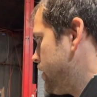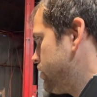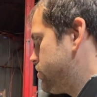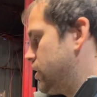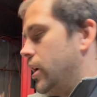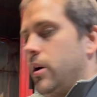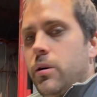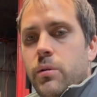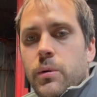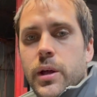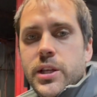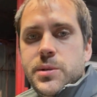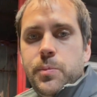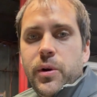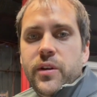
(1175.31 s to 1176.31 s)
So
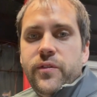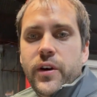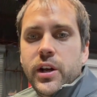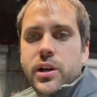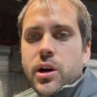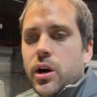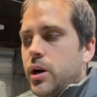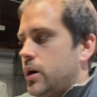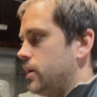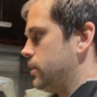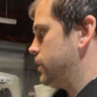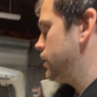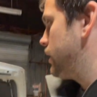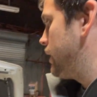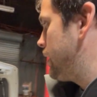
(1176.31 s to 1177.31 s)
it's a pretty fun car,
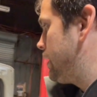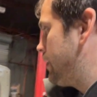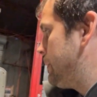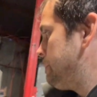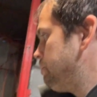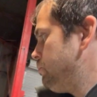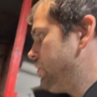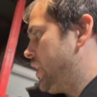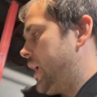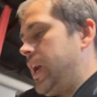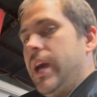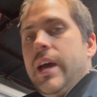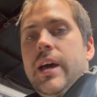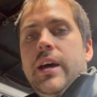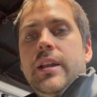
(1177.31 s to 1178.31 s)

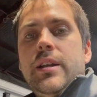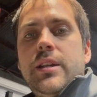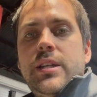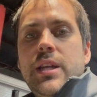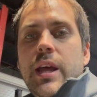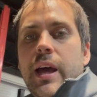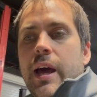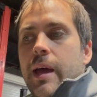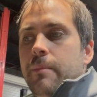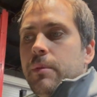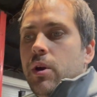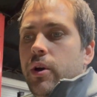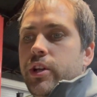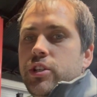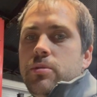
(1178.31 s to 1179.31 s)
and I'm
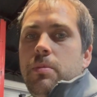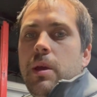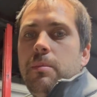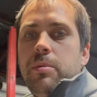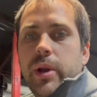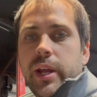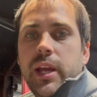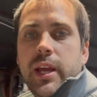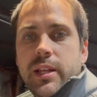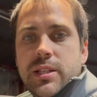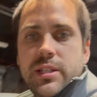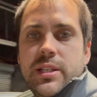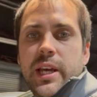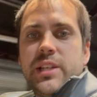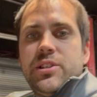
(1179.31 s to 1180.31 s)
going to be bringing it to
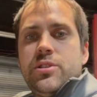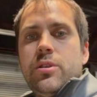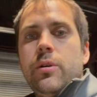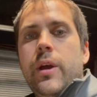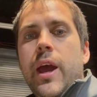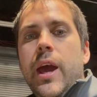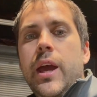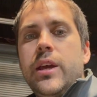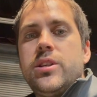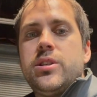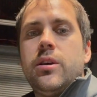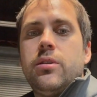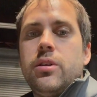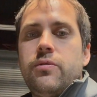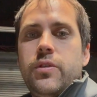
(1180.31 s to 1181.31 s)
Texas 2K,
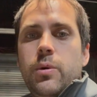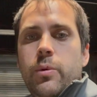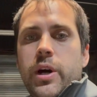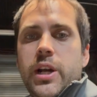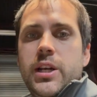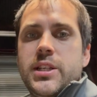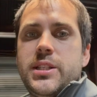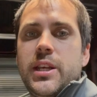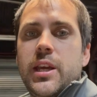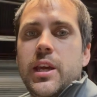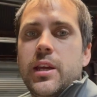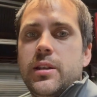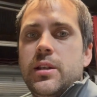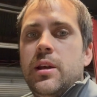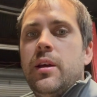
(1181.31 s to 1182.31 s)
so that if you wanted to see
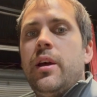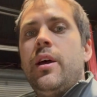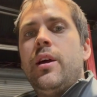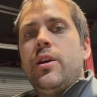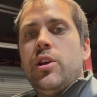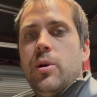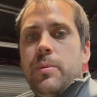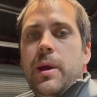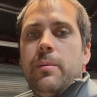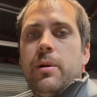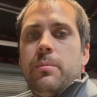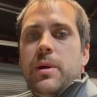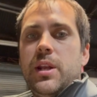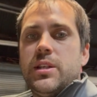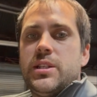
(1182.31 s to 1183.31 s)
it, you'll be able to
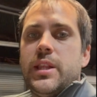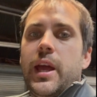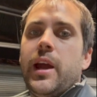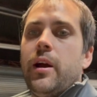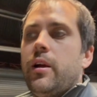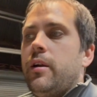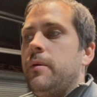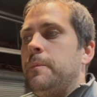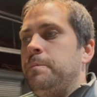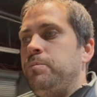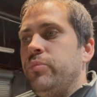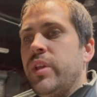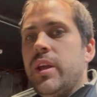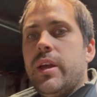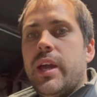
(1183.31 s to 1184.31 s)
meet us there
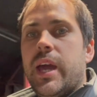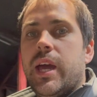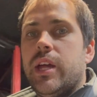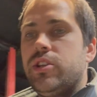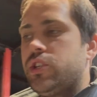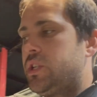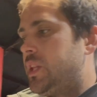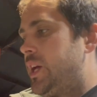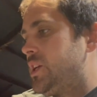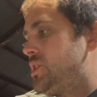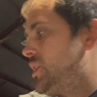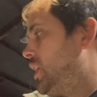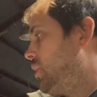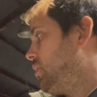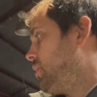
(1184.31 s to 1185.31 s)
and just let us
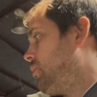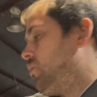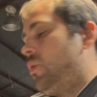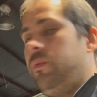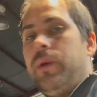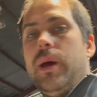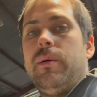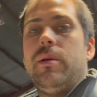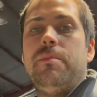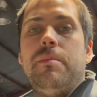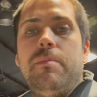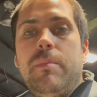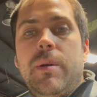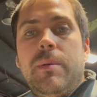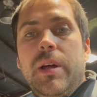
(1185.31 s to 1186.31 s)
know, and we'll be able
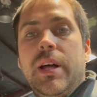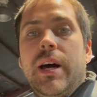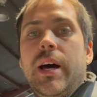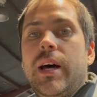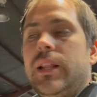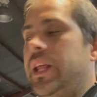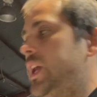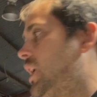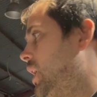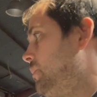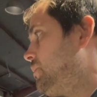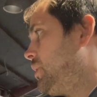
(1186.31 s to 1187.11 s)
to link up.